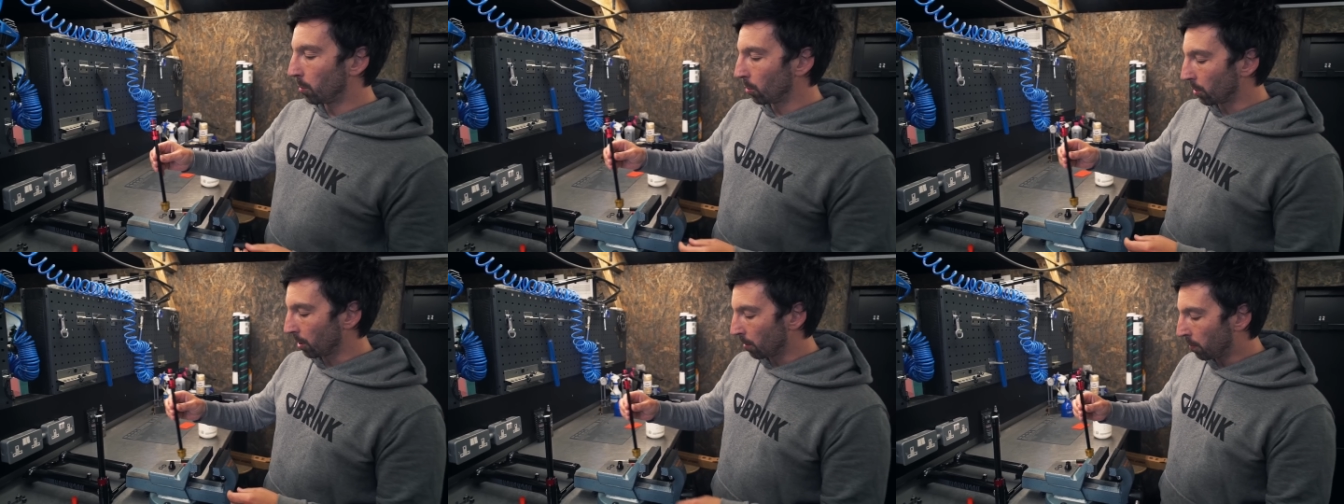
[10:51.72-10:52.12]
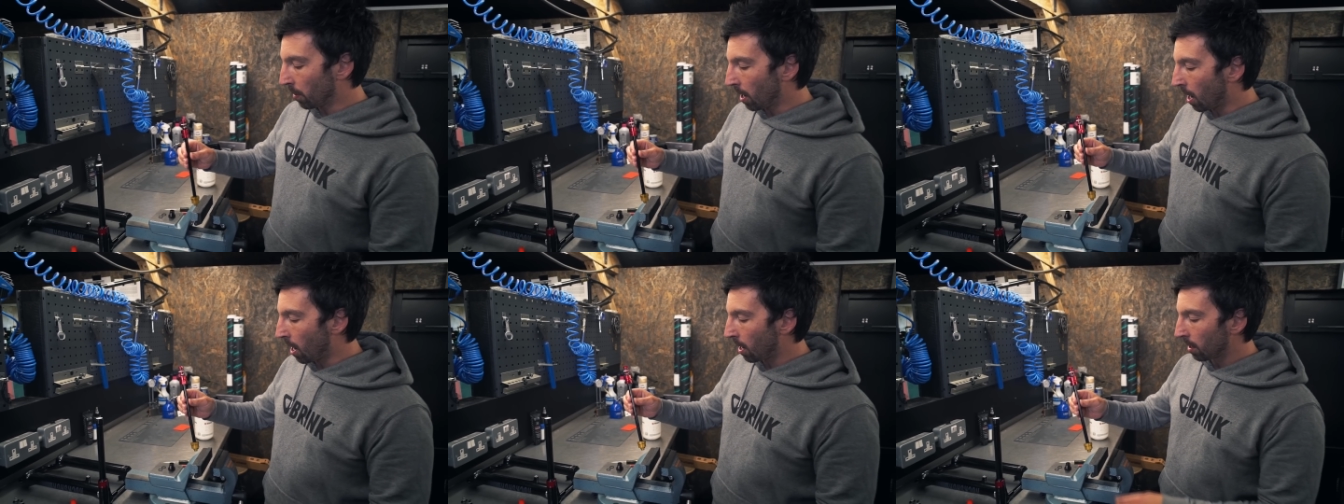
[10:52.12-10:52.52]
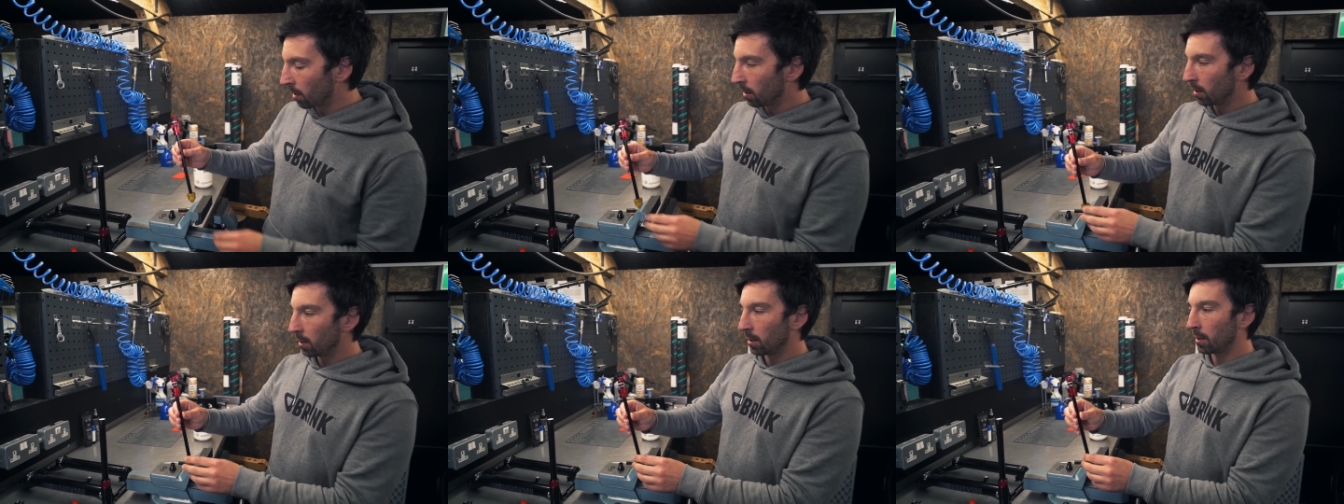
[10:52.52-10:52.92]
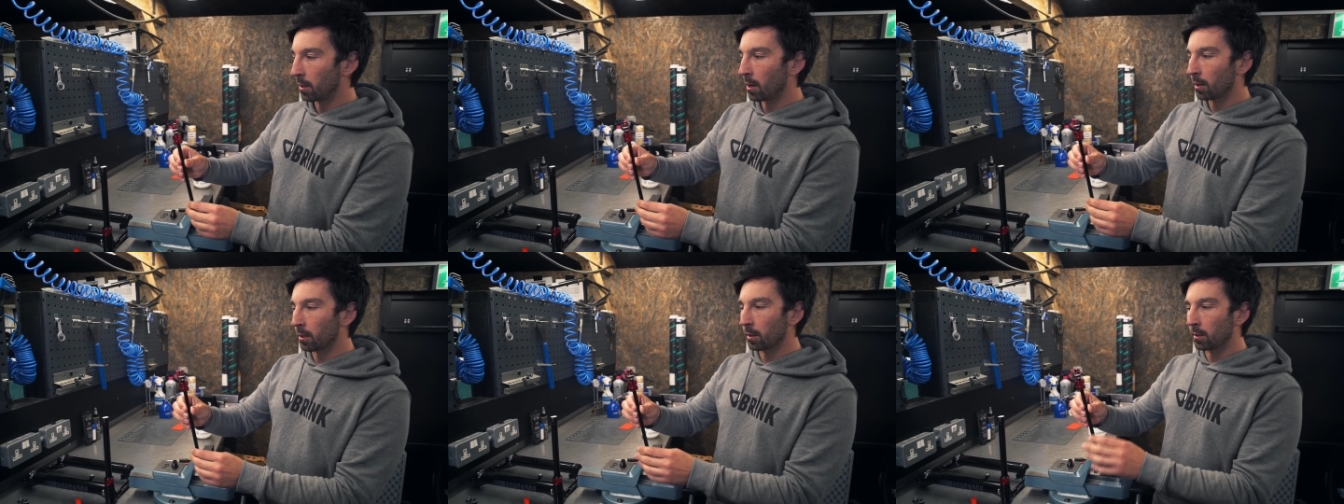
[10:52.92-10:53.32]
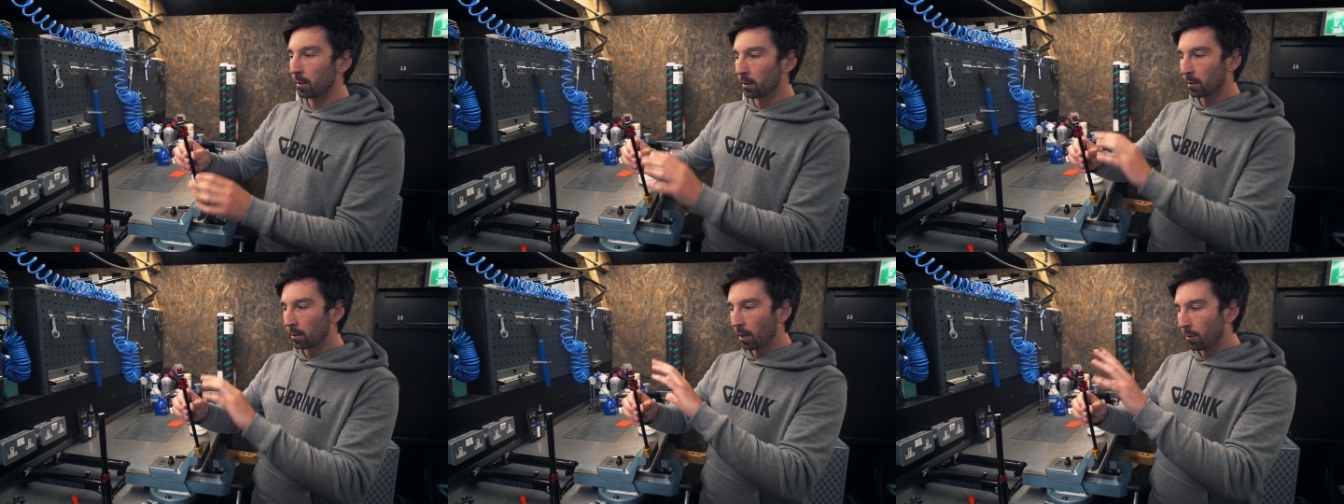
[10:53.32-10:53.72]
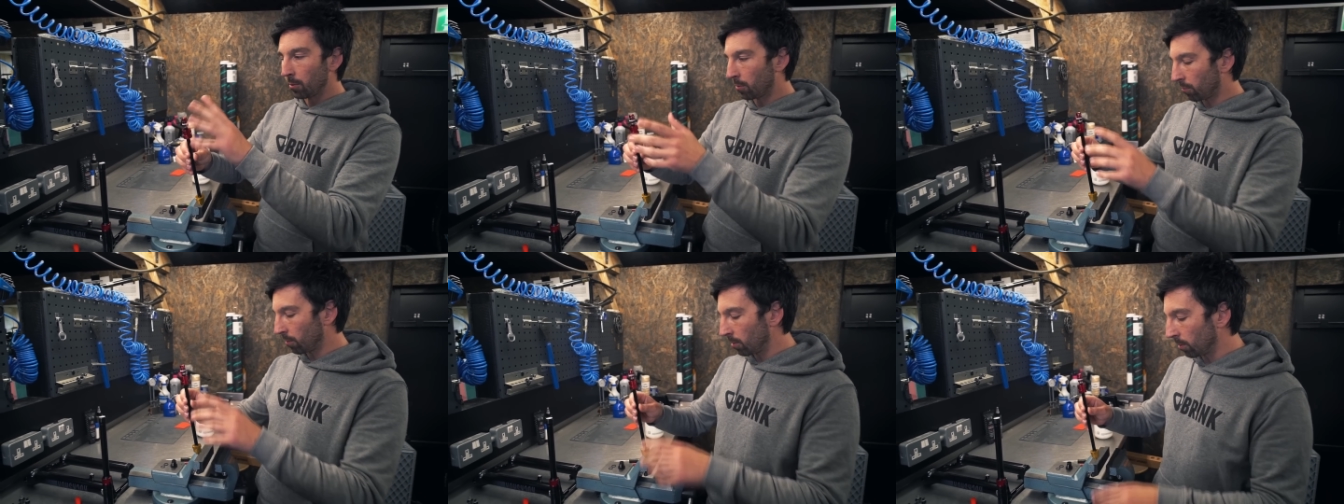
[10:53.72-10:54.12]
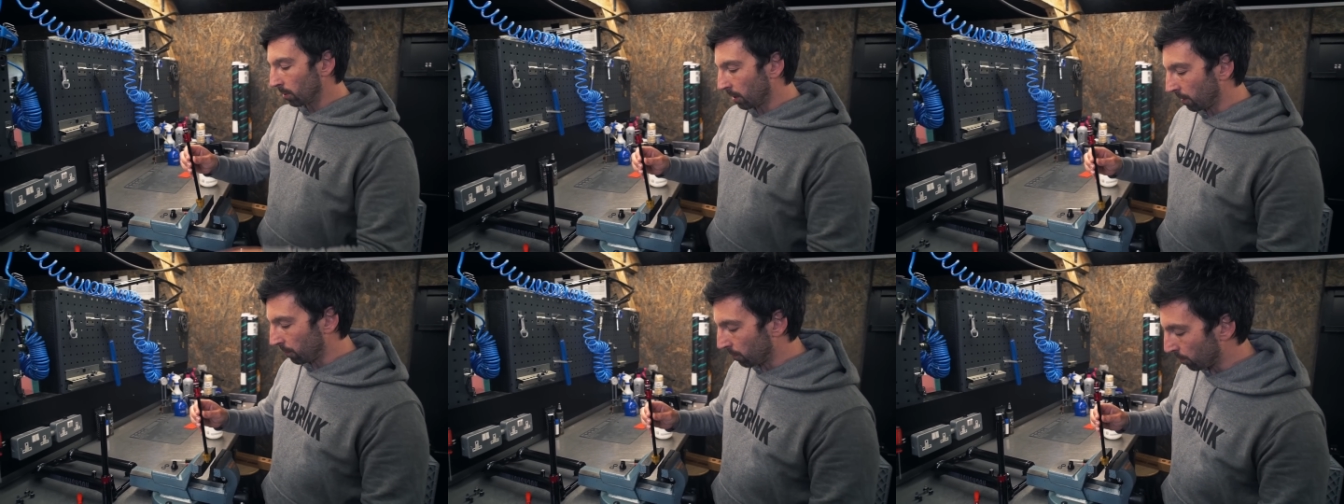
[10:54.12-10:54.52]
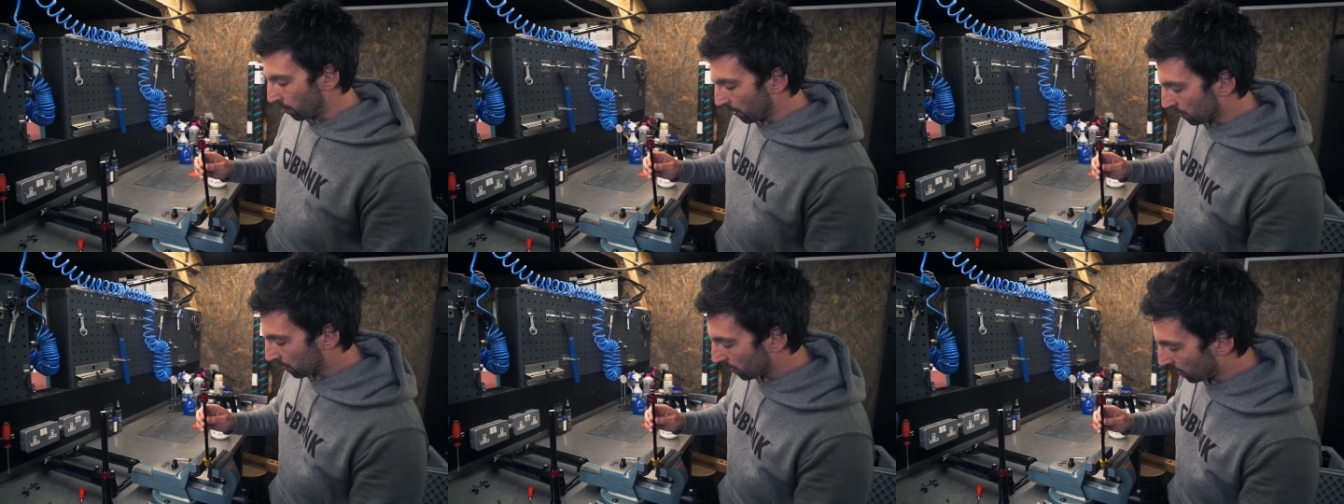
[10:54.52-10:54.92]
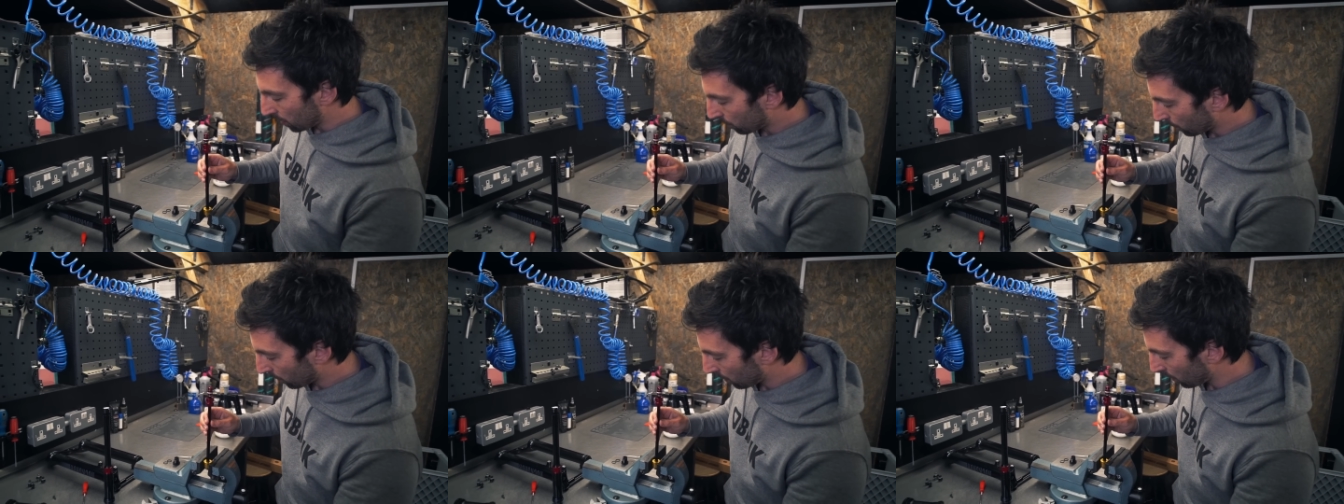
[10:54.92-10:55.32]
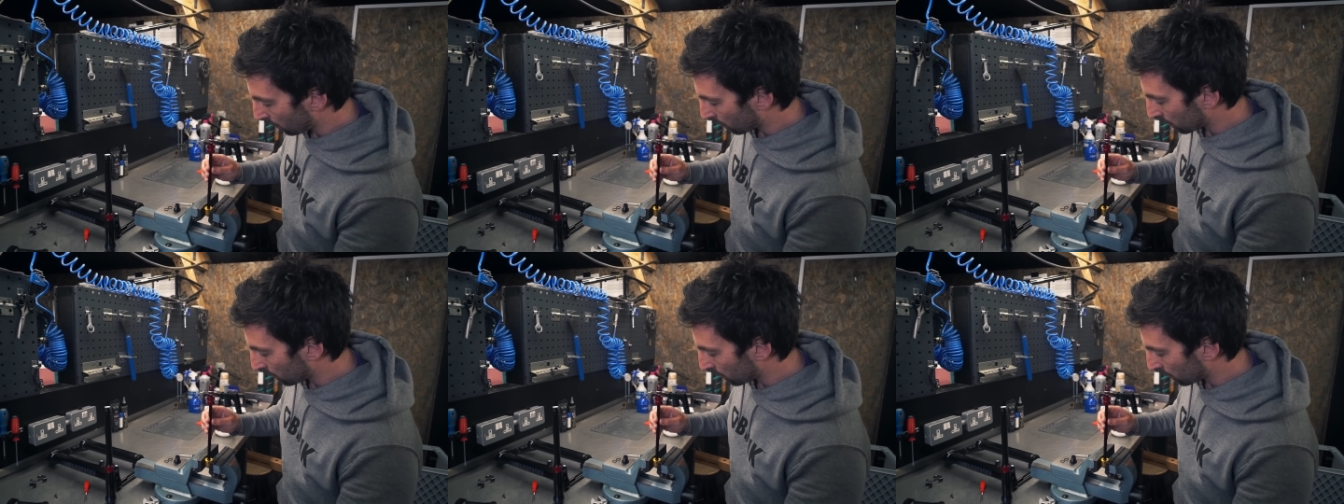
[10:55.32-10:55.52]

pulled it apart, and I can go through all the different bits of this with you,